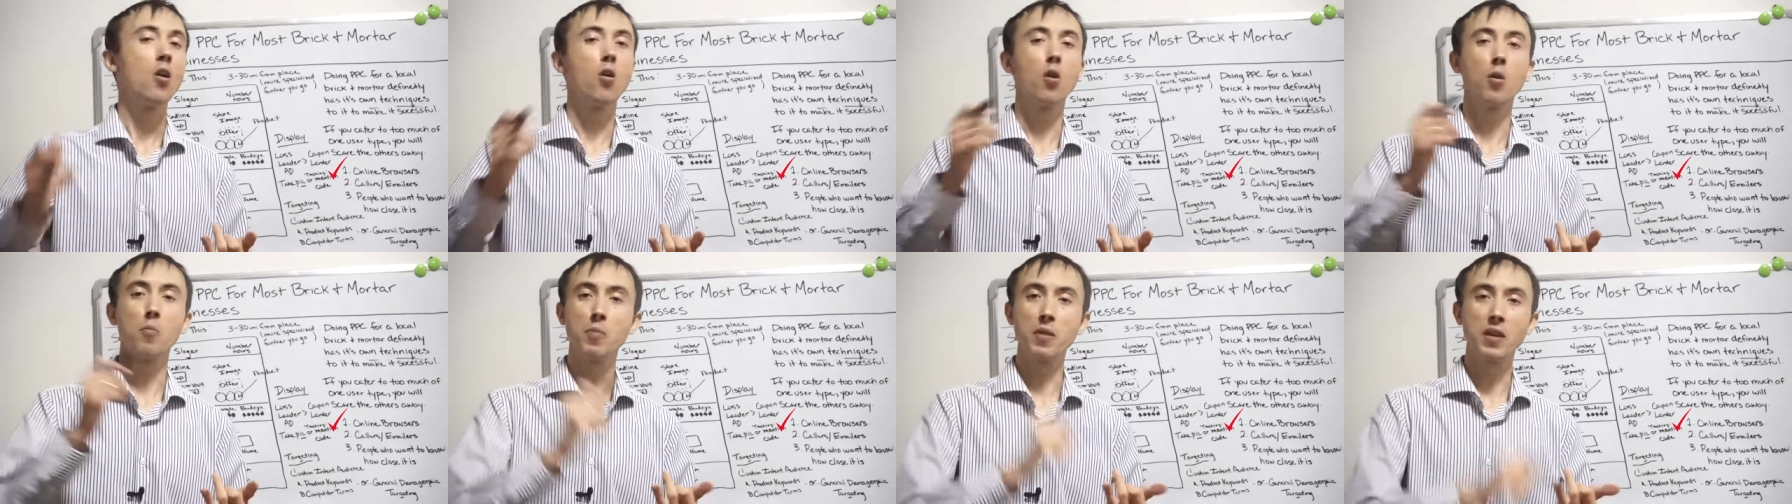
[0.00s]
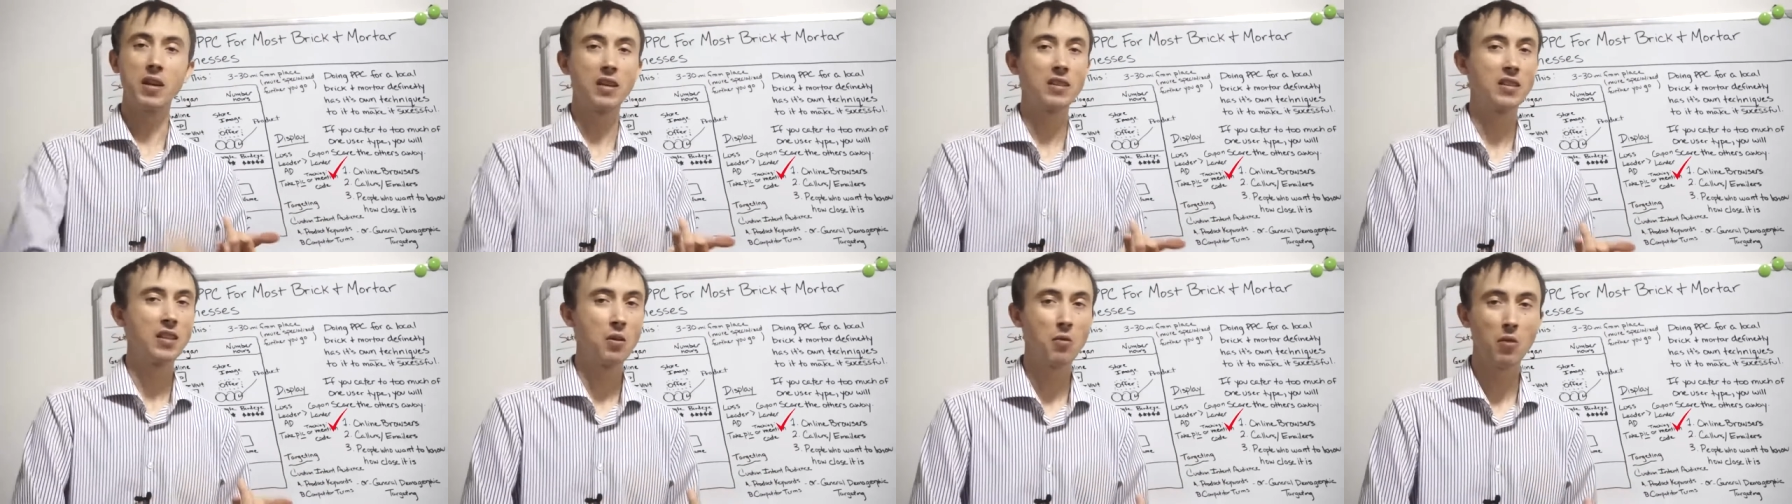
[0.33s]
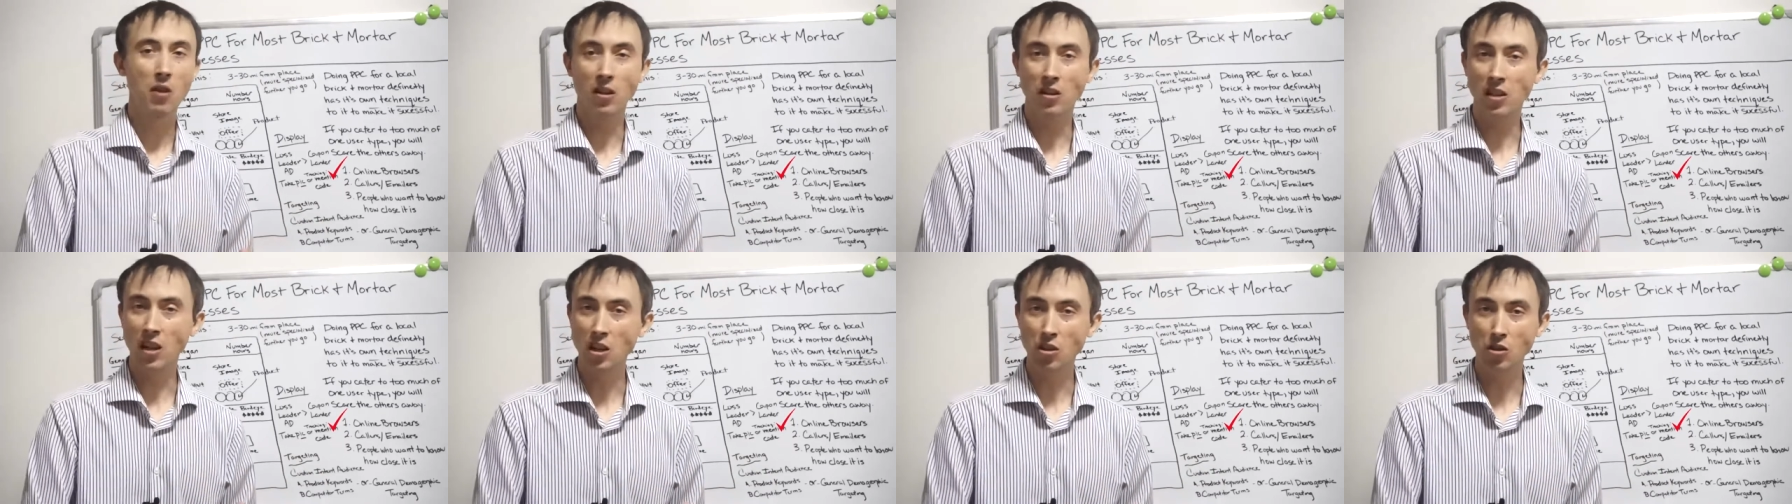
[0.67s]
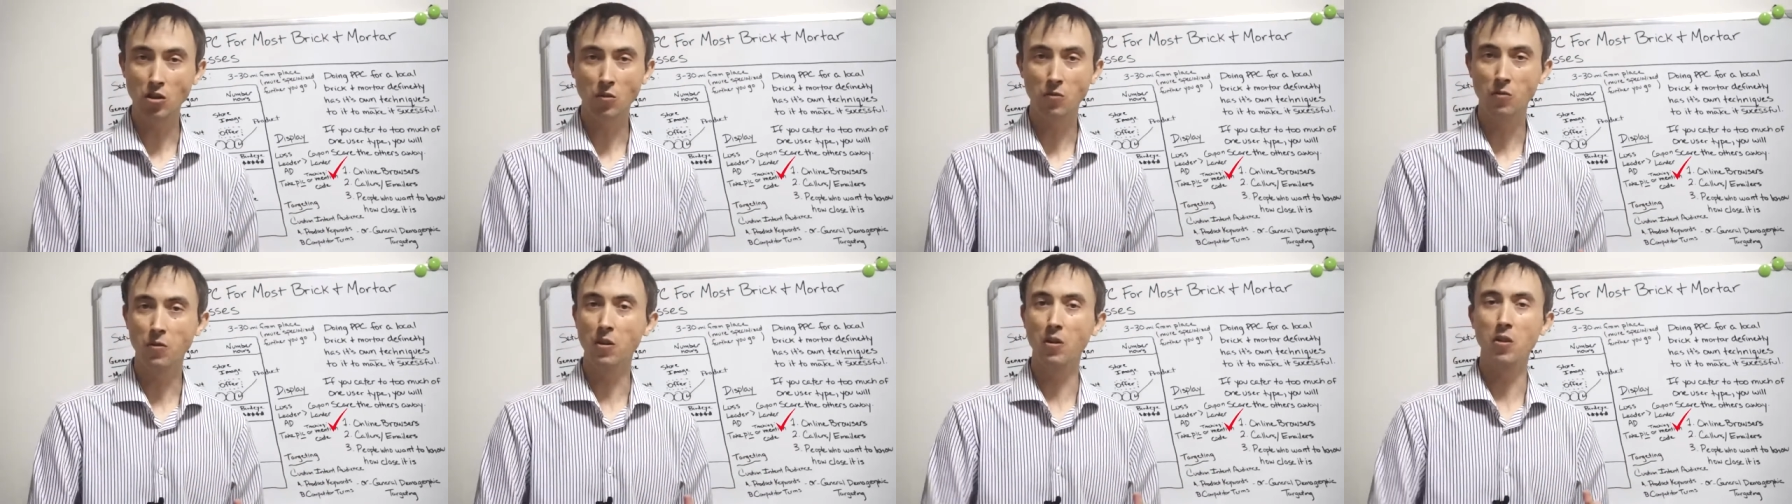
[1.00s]
or because they want to
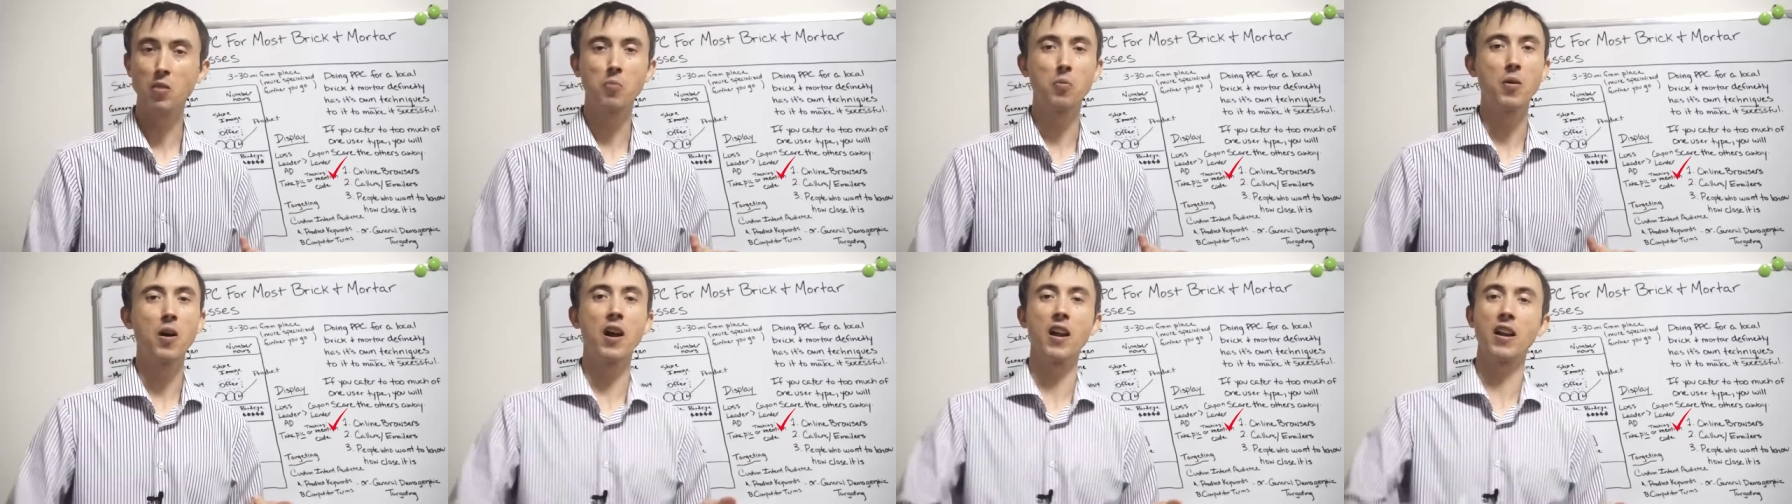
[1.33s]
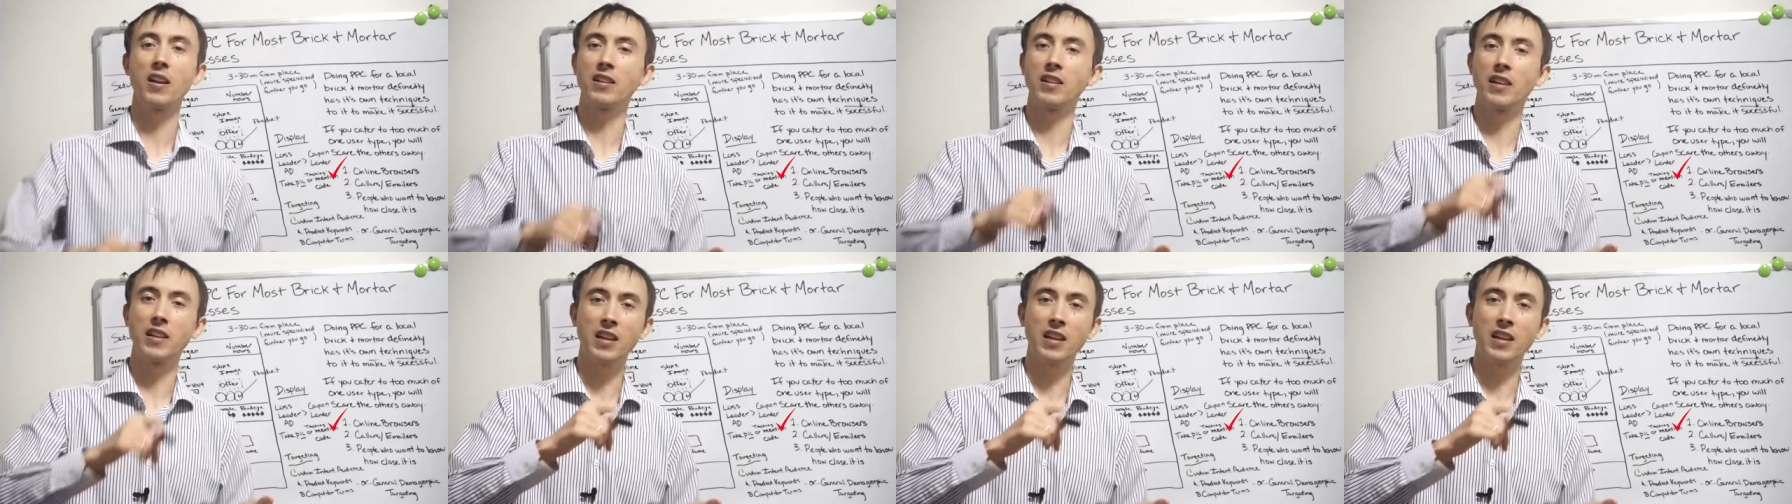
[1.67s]
touch or feel the product,